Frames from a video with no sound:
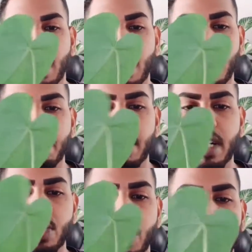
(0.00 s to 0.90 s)
I'll
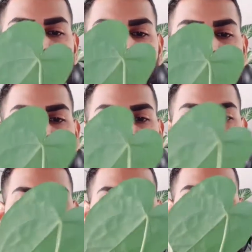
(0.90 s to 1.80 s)
show you
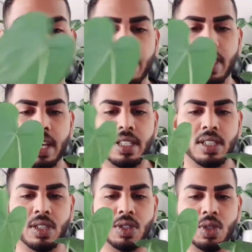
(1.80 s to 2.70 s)
examples of that
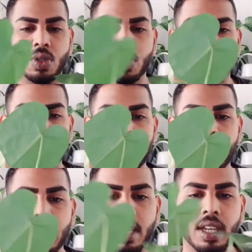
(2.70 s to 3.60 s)
shortly,